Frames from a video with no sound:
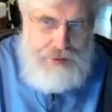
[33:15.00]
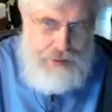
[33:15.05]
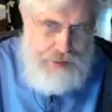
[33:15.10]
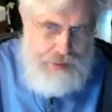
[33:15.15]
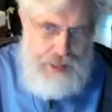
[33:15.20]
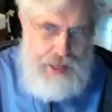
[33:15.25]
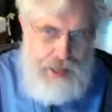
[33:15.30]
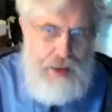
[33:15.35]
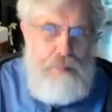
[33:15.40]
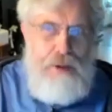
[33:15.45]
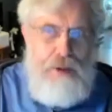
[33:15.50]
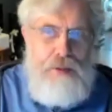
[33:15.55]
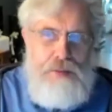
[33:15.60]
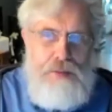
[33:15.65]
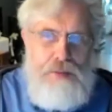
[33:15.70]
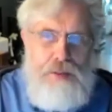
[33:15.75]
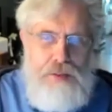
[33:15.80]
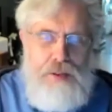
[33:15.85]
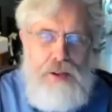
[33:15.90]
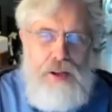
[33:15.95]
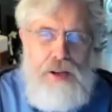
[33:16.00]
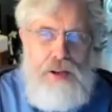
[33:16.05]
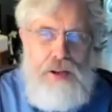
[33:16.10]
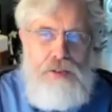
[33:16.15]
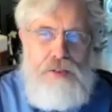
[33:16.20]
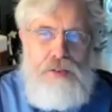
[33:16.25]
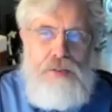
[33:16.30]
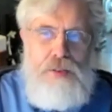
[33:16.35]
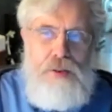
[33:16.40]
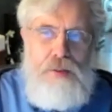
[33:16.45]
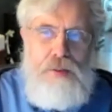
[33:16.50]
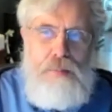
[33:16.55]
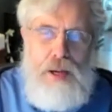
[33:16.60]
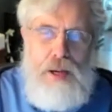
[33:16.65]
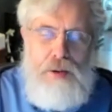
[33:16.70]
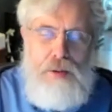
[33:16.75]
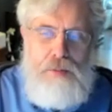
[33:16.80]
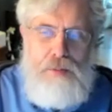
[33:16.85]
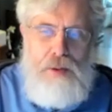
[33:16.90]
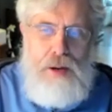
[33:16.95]
cameras and such for
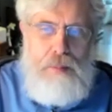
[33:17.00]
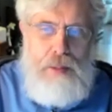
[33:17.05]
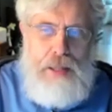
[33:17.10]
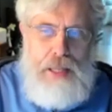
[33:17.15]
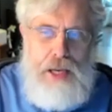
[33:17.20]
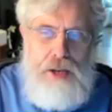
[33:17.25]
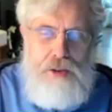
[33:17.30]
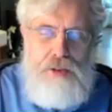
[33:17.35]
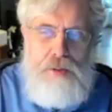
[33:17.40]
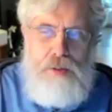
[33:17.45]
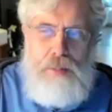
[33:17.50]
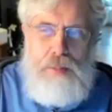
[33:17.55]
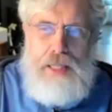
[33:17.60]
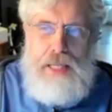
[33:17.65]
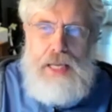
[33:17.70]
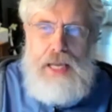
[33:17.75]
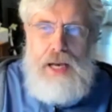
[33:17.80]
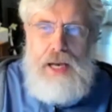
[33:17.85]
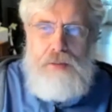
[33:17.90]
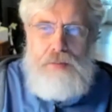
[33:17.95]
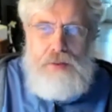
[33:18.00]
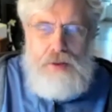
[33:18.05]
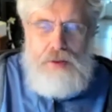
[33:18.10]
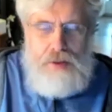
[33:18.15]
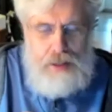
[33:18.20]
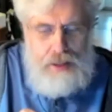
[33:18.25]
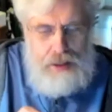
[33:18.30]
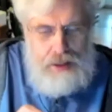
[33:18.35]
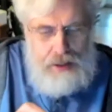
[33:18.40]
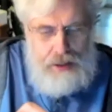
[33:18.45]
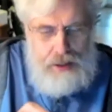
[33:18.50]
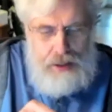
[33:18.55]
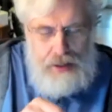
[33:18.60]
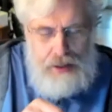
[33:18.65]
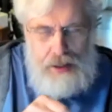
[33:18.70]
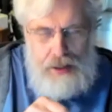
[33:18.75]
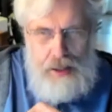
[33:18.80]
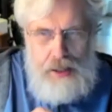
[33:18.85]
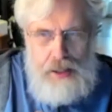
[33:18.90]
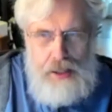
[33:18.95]
microfabrication. But they have to
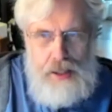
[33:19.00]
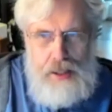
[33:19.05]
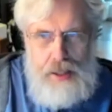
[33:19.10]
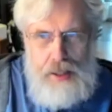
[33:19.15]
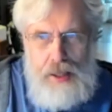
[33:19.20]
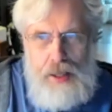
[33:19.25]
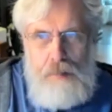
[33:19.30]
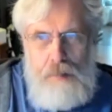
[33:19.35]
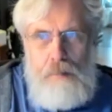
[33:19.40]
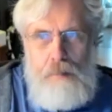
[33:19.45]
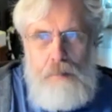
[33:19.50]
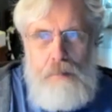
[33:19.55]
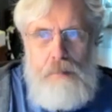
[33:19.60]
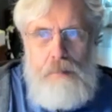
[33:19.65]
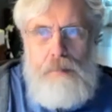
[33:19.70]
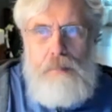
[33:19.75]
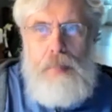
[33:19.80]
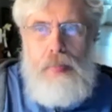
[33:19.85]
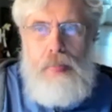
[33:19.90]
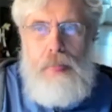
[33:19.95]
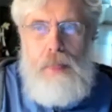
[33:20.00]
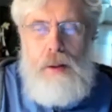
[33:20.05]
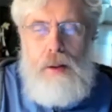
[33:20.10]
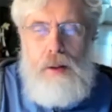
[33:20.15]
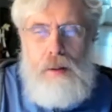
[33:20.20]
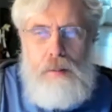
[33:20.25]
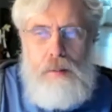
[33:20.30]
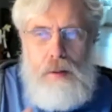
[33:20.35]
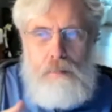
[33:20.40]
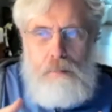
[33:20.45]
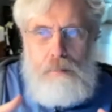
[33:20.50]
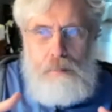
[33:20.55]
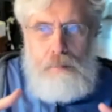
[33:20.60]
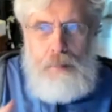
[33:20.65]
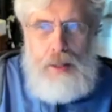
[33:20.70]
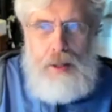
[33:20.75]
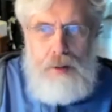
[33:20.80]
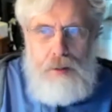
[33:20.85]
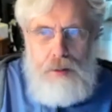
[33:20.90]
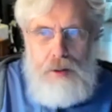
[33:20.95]
uh, in uh,
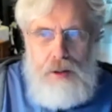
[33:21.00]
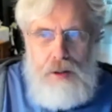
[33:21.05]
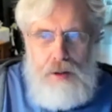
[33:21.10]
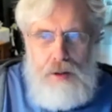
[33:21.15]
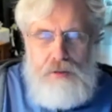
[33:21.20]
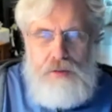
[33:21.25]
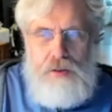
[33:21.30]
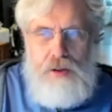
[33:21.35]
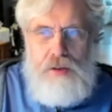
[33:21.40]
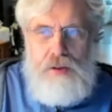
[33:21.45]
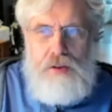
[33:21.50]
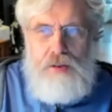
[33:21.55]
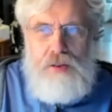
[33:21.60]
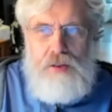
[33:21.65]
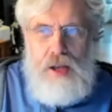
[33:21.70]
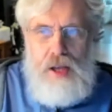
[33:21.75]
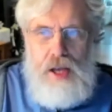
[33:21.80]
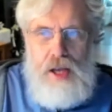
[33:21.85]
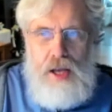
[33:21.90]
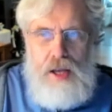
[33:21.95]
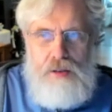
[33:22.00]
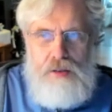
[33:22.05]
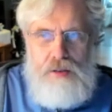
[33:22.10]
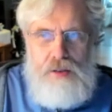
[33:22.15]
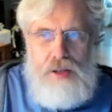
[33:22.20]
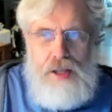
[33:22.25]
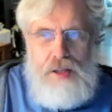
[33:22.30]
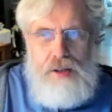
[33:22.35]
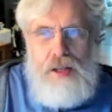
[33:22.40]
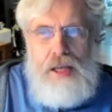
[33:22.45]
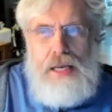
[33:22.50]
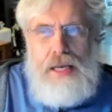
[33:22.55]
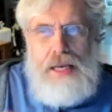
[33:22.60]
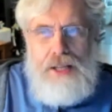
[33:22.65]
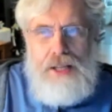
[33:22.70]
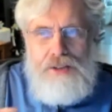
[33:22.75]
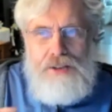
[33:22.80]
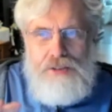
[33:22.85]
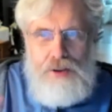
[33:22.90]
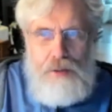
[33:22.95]
parallel synthesize.
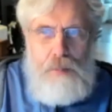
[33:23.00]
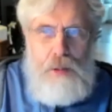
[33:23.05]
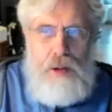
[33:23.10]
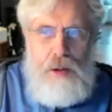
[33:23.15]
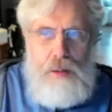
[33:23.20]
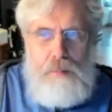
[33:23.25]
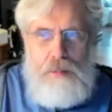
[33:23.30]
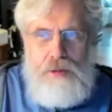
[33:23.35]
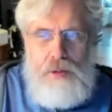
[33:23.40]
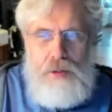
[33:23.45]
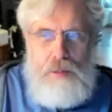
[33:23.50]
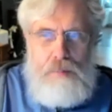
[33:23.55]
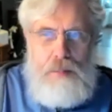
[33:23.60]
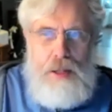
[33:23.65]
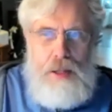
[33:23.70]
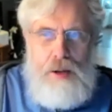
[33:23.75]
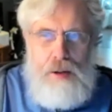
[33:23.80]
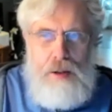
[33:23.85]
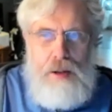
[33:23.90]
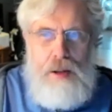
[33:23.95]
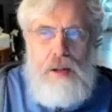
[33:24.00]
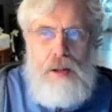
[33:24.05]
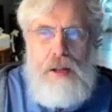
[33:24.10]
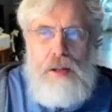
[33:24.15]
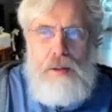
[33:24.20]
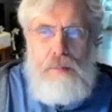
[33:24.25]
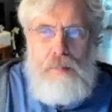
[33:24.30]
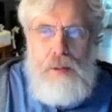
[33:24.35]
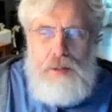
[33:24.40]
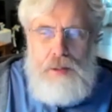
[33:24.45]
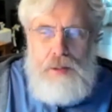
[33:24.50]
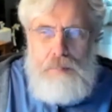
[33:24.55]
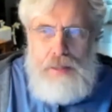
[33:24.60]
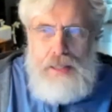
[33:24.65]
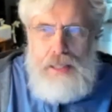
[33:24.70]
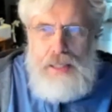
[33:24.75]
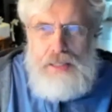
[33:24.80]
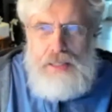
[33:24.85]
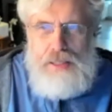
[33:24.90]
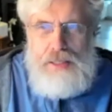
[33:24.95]
it's somewhere in between parallel and
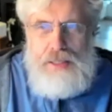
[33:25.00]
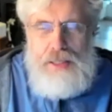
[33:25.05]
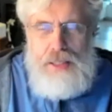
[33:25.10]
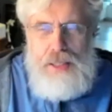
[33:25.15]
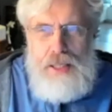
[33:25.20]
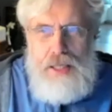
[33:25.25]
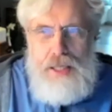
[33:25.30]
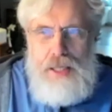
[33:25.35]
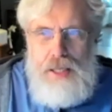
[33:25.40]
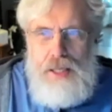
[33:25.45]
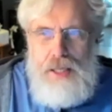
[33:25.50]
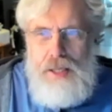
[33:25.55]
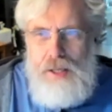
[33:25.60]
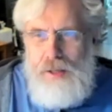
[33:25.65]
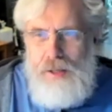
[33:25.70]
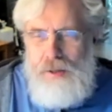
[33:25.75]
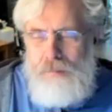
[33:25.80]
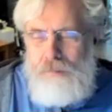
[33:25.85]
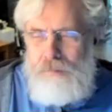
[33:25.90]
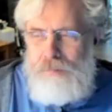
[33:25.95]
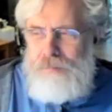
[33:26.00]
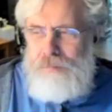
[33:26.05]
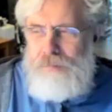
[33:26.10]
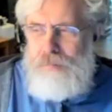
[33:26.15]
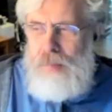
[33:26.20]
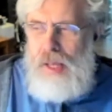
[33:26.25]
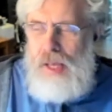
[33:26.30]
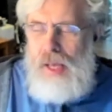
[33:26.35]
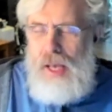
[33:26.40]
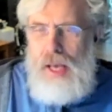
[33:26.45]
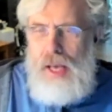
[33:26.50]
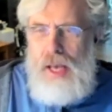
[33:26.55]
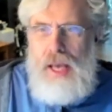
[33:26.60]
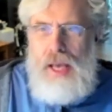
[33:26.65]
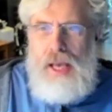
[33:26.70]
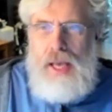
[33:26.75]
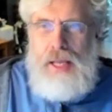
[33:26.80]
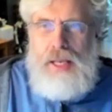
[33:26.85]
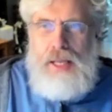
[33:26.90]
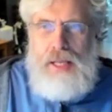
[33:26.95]
multiplex, um,
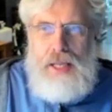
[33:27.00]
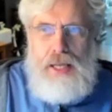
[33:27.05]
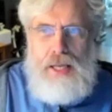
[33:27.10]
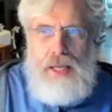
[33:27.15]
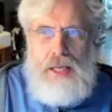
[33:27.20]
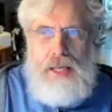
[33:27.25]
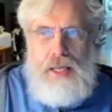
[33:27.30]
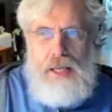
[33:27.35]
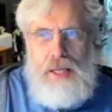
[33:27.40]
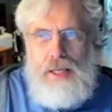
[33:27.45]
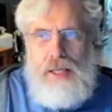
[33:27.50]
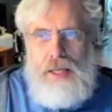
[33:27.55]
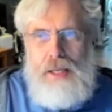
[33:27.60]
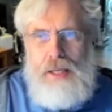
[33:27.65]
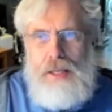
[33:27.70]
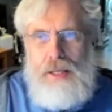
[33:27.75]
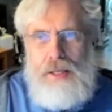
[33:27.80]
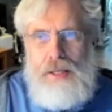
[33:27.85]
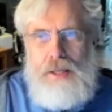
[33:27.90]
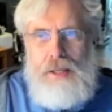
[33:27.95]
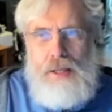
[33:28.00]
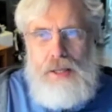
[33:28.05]
and it. Uh,